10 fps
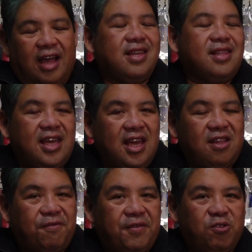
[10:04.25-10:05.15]
think the key
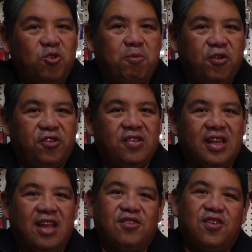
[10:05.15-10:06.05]
to Festool purchasing
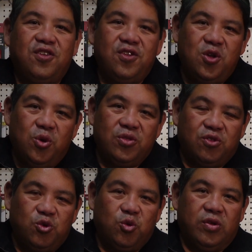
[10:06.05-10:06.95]
is to know the
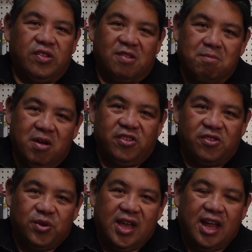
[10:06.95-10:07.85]
tools as much as
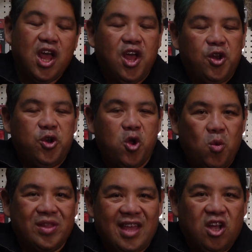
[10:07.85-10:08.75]
you can. Know
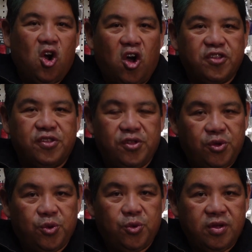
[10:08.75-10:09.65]
what they cost
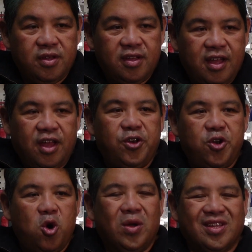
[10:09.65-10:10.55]
new,
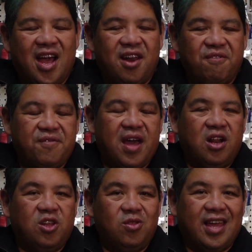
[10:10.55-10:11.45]
know what kind of
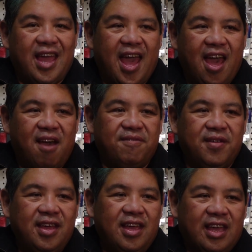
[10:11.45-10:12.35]
value they have
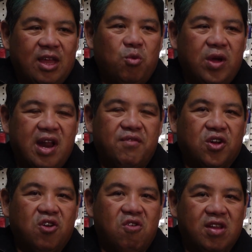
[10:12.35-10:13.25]
in whatever
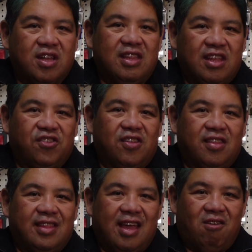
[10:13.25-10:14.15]
current
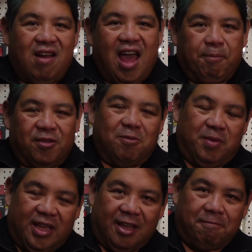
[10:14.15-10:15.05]
condition they happen to be in.